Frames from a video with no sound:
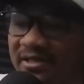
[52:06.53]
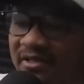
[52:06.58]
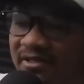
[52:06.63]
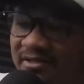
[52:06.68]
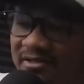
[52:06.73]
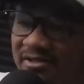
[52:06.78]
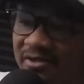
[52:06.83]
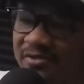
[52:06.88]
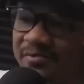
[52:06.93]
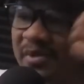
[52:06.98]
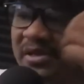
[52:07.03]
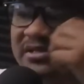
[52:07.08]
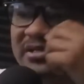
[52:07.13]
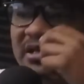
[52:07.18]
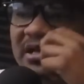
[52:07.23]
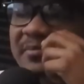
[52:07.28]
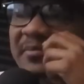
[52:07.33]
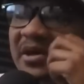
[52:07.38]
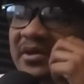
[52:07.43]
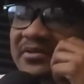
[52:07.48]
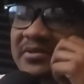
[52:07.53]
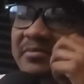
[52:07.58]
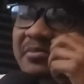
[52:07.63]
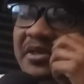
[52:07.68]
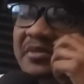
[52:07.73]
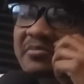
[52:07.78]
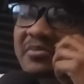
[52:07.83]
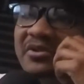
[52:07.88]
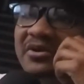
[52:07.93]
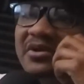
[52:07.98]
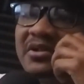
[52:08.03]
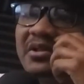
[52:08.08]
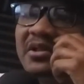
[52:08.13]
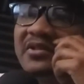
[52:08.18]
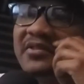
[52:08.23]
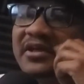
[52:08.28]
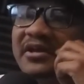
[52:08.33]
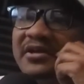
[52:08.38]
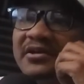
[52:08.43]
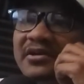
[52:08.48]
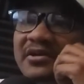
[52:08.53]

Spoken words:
he's basically come out, and the people that are